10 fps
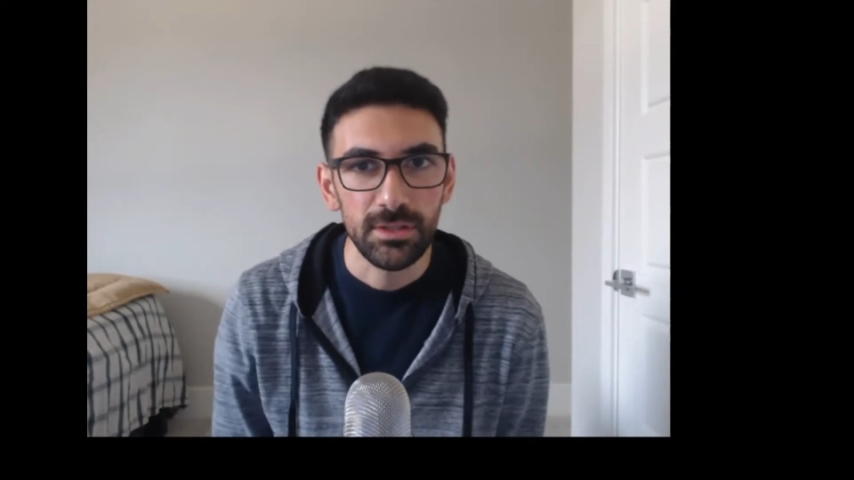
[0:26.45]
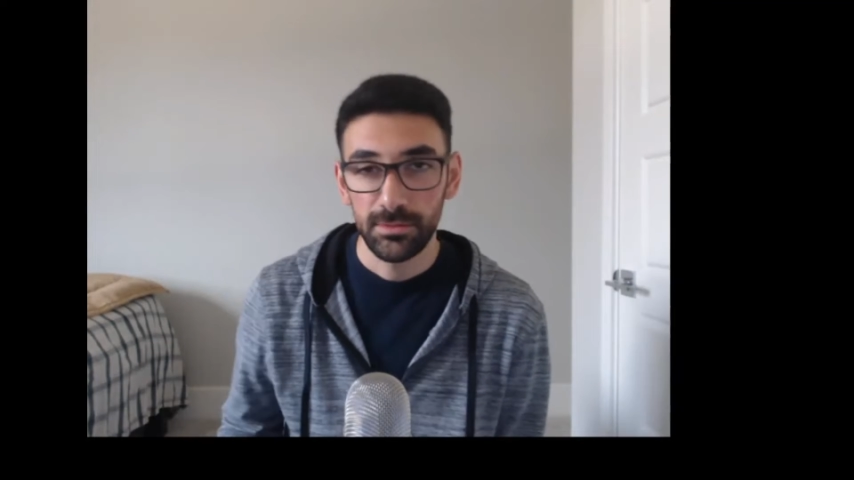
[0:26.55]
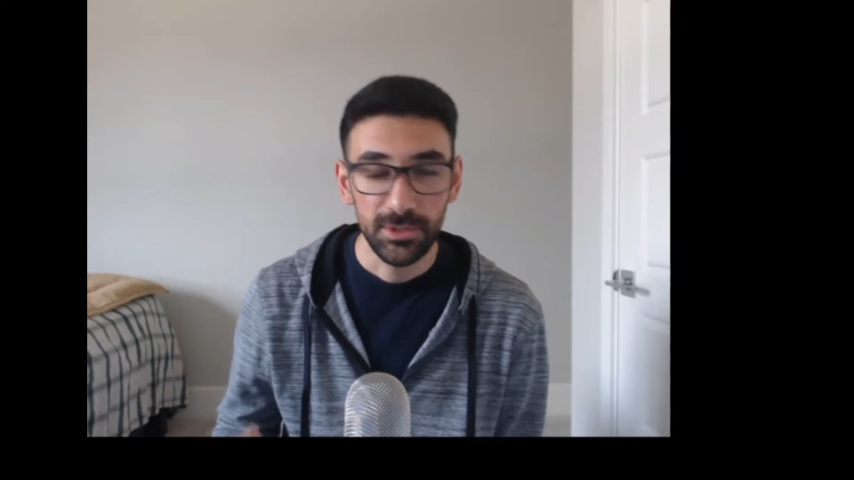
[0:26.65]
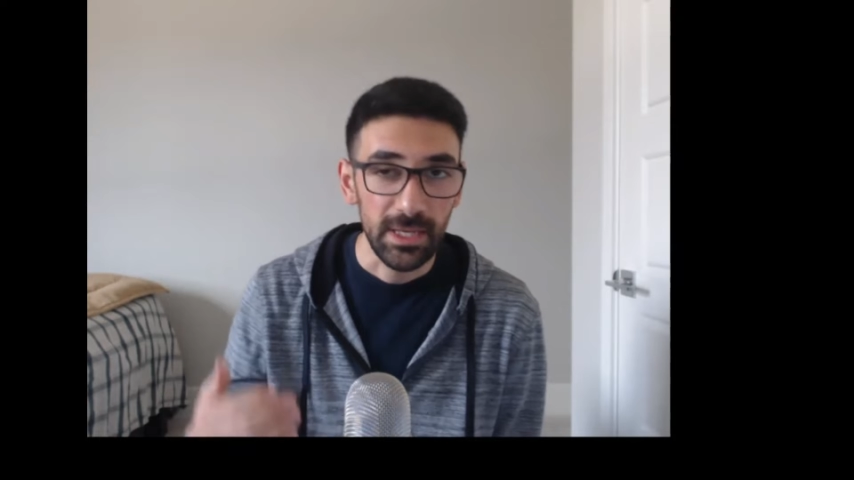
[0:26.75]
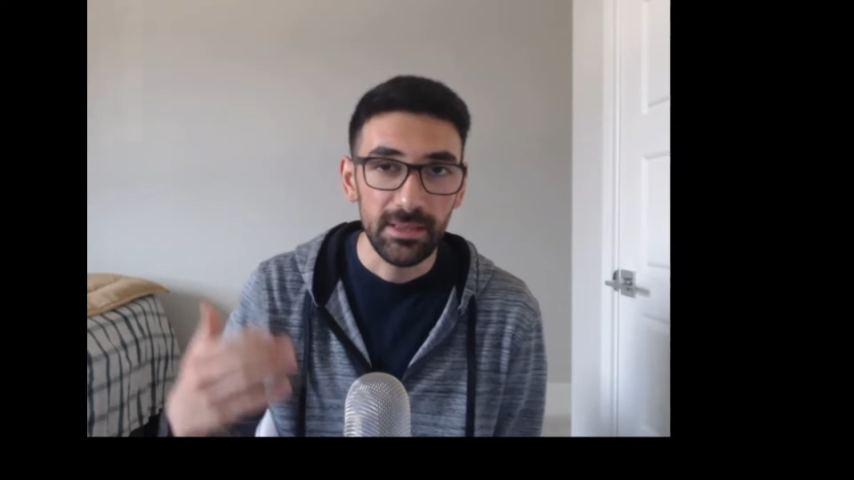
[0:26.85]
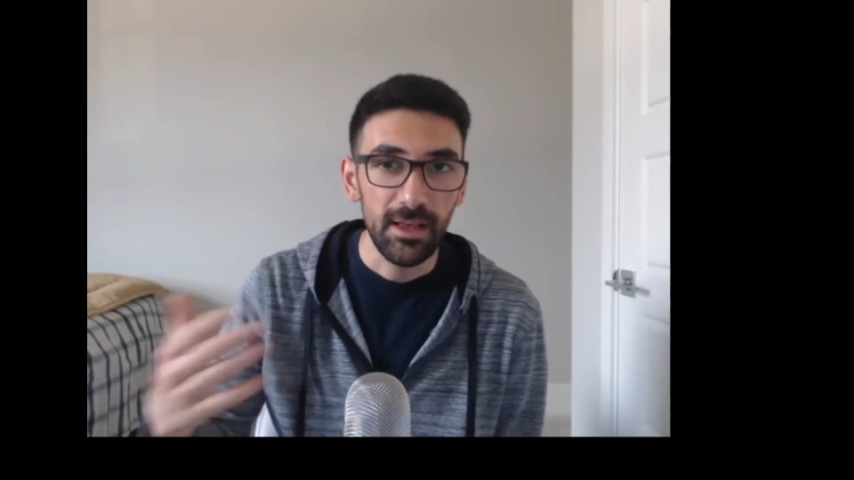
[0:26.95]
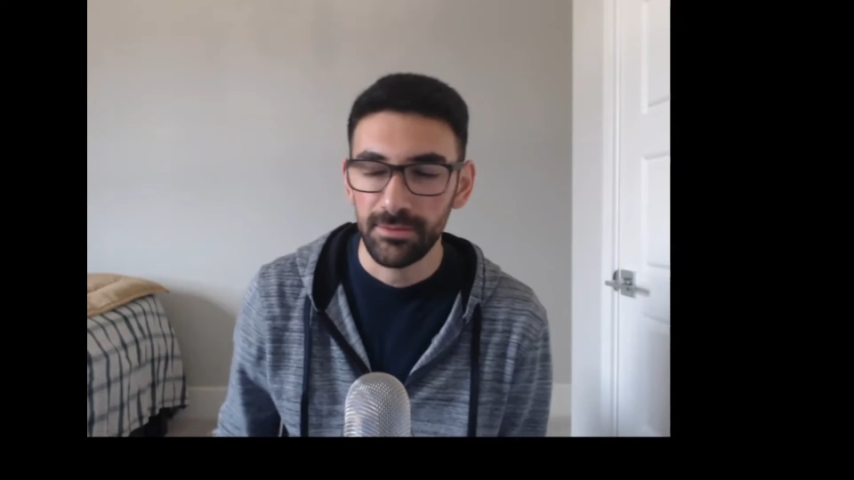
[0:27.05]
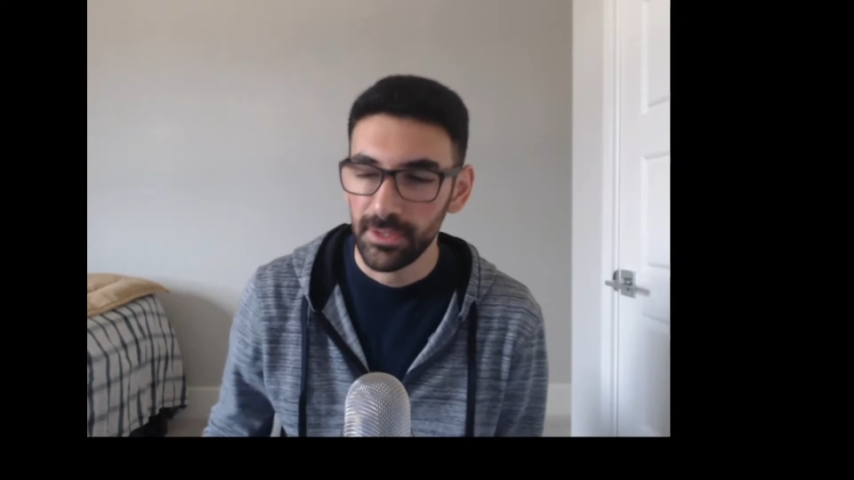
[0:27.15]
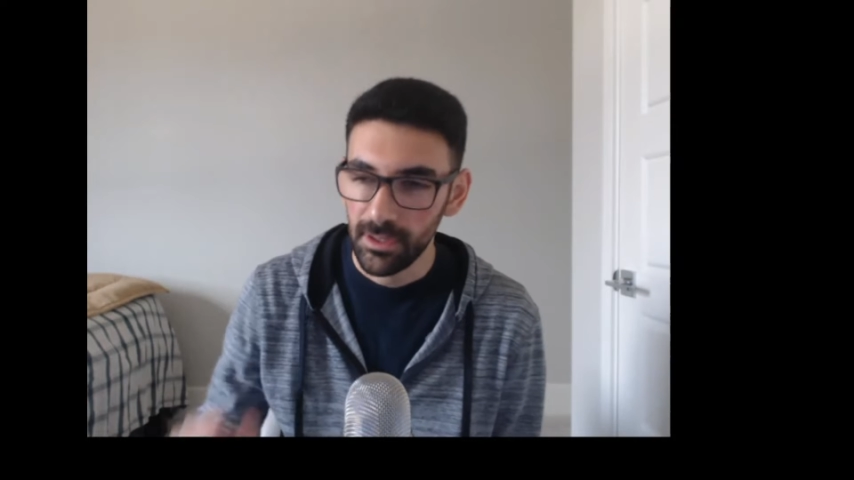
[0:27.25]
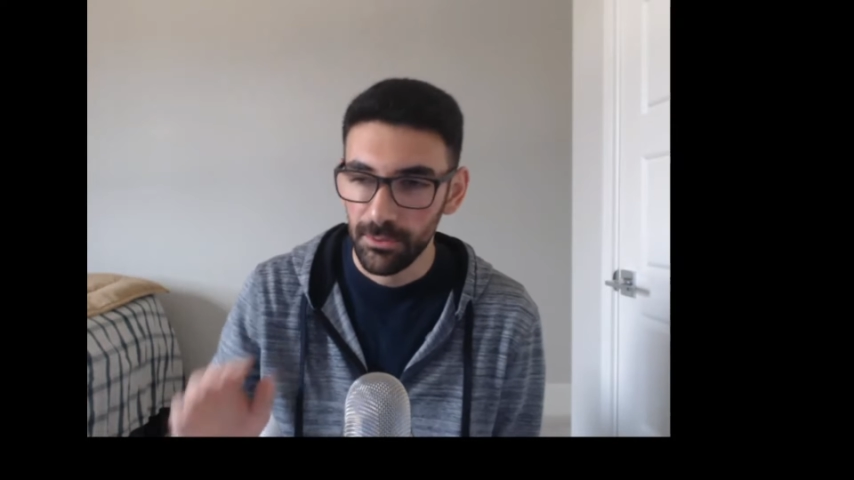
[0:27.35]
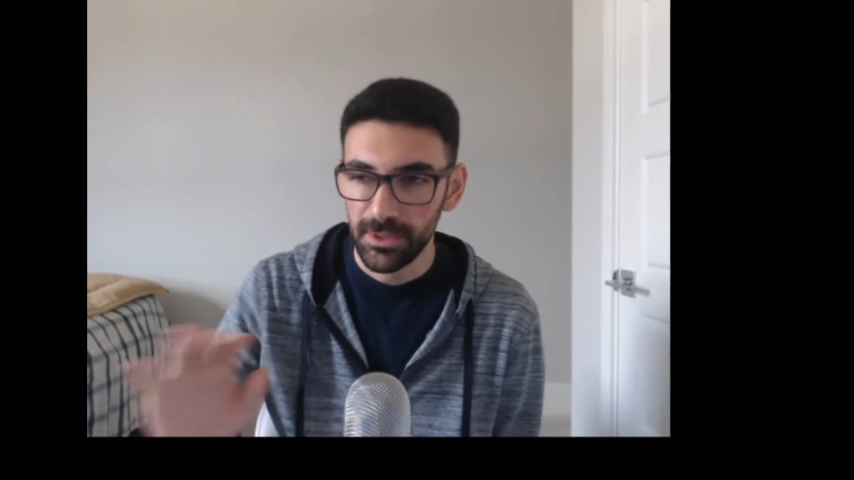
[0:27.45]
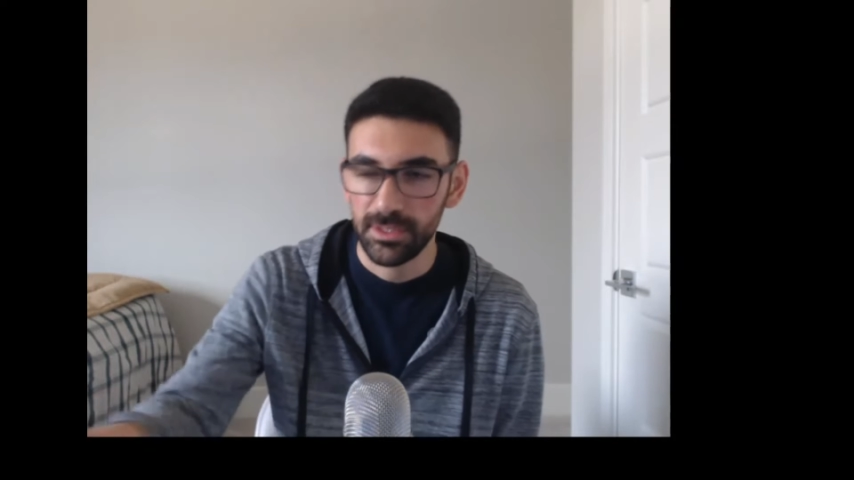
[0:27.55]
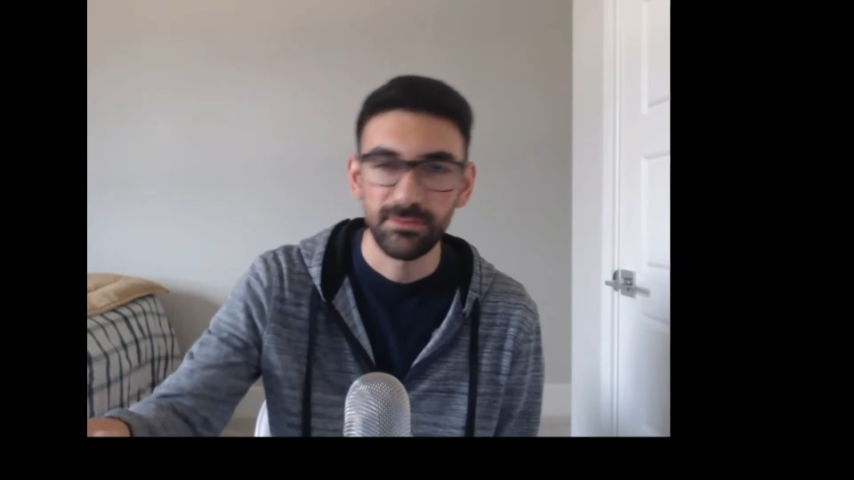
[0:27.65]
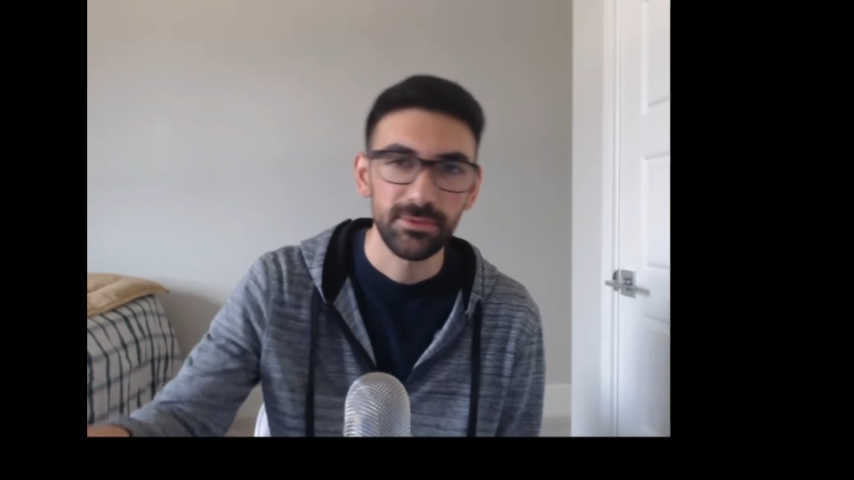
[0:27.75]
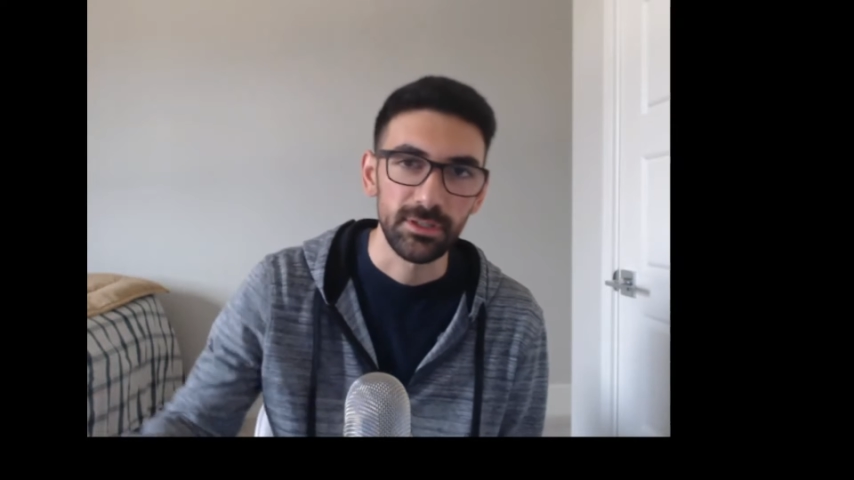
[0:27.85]
So he left and he went to
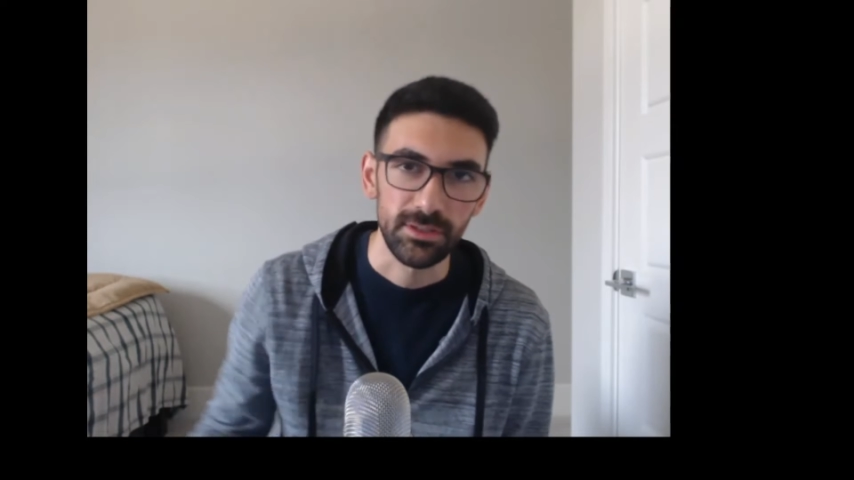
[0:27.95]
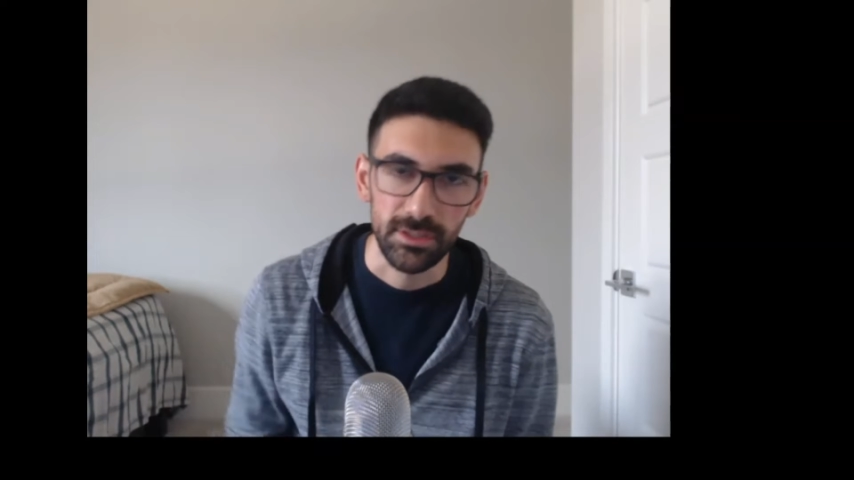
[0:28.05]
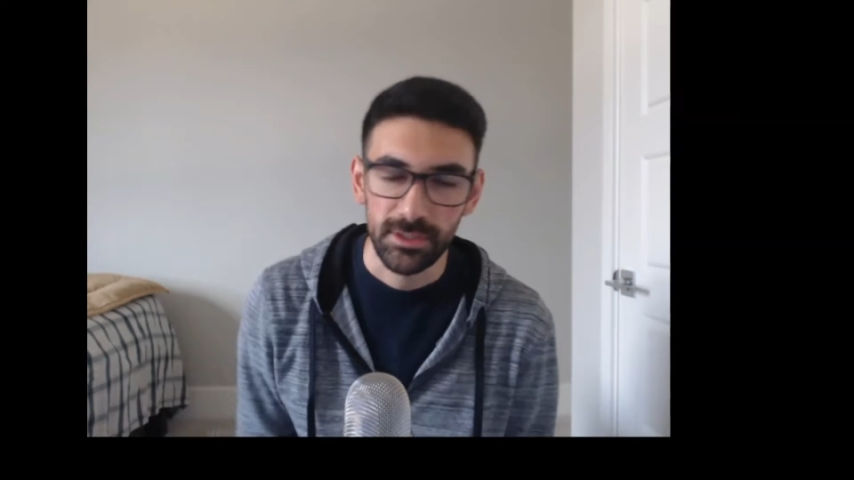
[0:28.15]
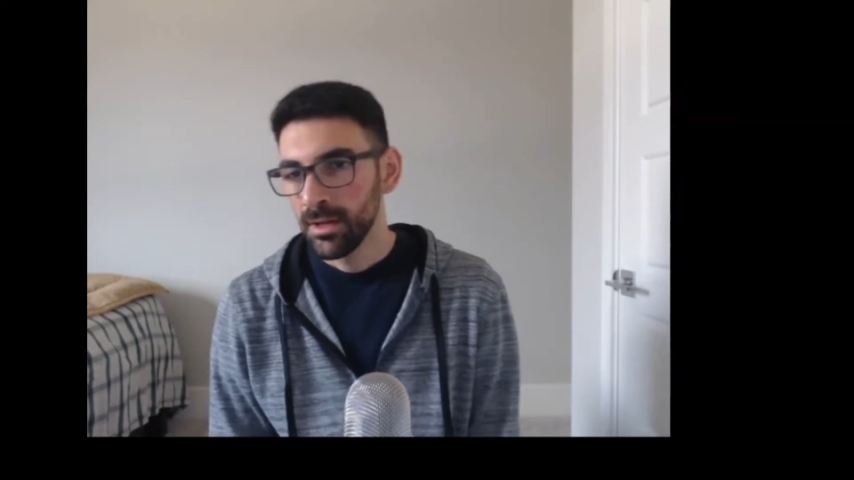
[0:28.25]
the villages.